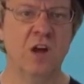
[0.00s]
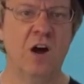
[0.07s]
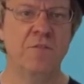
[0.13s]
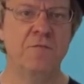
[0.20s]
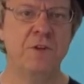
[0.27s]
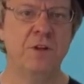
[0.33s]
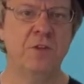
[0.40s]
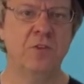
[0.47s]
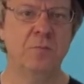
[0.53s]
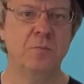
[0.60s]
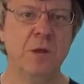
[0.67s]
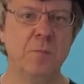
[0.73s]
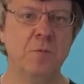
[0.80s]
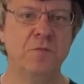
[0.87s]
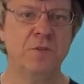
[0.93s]
I feel that
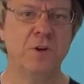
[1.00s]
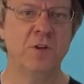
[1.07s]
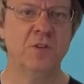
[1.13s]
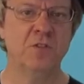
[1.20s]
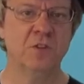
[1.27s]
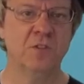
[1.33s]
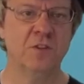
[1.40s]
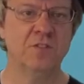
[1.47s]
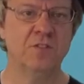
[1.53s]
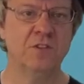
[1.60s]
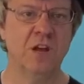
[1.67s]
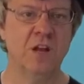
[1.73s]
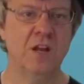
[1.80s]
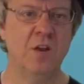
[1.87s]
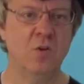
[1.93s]
people focus on this
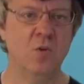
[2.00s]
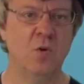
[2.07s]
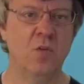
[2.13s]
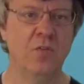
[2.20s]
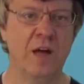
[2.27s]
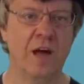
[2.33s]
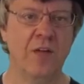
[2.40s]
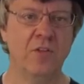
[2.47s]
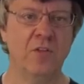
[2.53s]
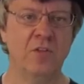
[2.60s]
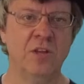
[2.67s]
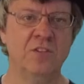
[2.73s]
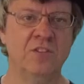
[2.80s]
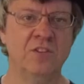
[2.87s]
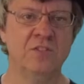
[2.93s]
and ignore the other
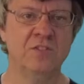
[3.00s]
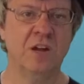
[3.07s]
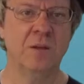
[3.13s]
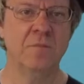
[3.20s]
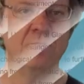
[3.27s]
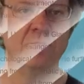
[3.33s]
things he's done.